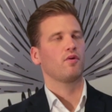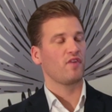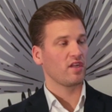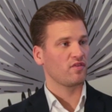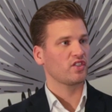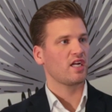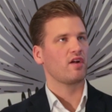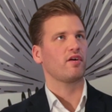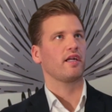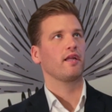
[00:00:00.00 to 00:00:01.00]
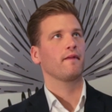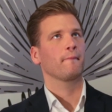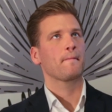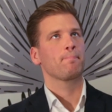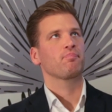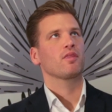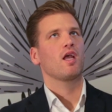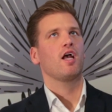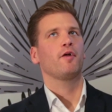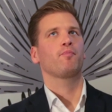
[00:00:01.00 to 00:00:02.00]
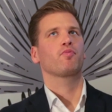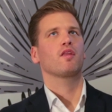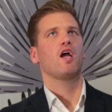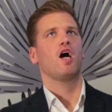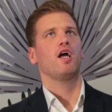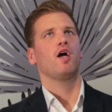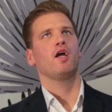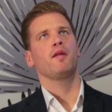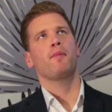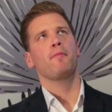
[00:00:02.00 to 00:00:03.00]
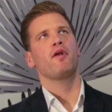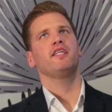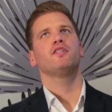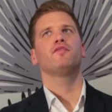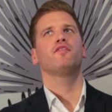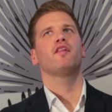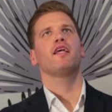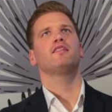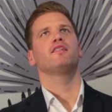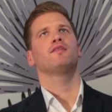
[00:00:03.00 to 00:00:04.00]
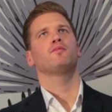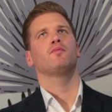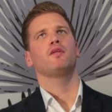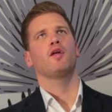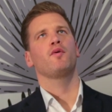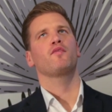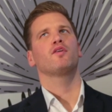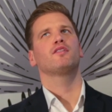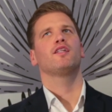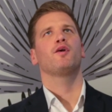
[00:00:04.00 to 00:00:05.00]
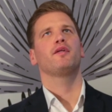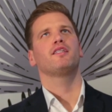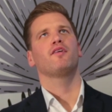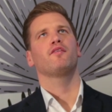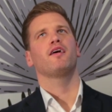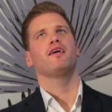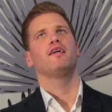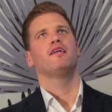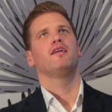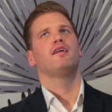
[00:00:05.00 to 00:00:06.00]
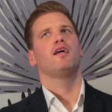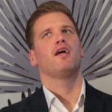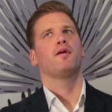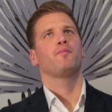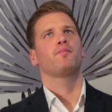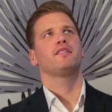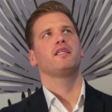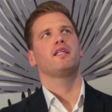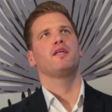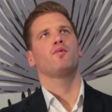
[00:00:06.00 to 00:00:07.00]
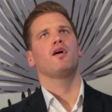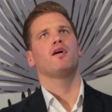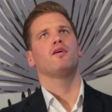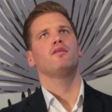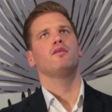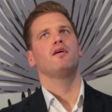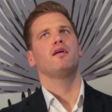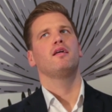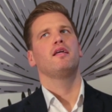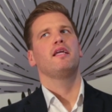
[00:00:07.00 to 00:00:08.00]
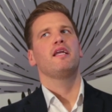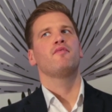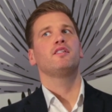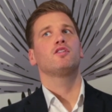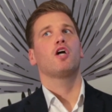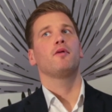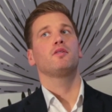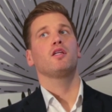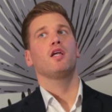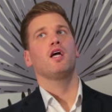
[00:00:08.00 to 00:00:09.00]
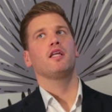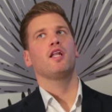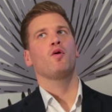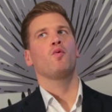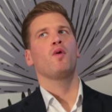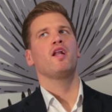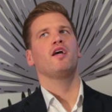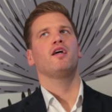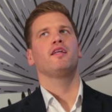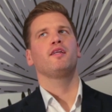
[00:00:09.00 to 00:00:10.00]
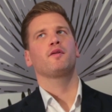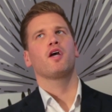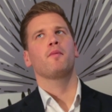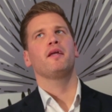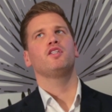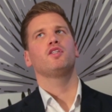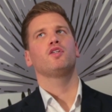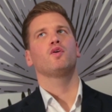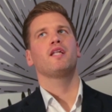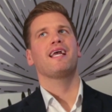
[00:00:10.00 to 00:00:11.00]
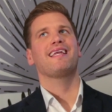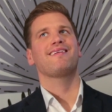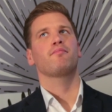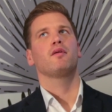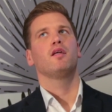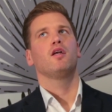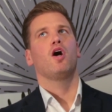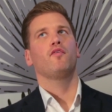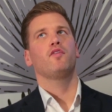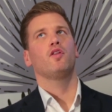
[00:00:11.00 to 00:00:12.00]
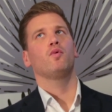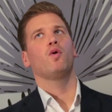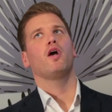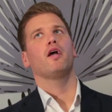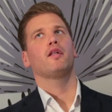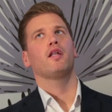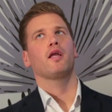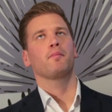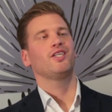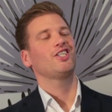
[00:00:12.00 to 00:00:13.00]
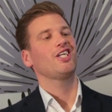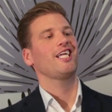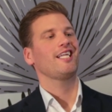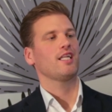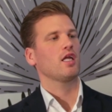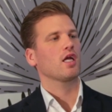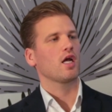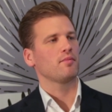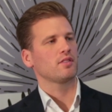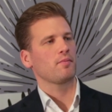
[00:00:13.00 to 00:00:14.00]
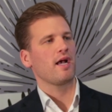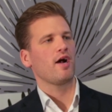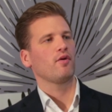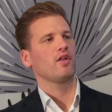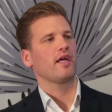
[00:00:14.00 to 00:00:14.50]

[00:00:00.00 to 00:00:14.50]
Well, thank you for sharing. Um, I, in preparation for this, and you know, we've got to know each other um, particularly well in recent times. You know, when I kind of mention your name, often the word like machine comes about.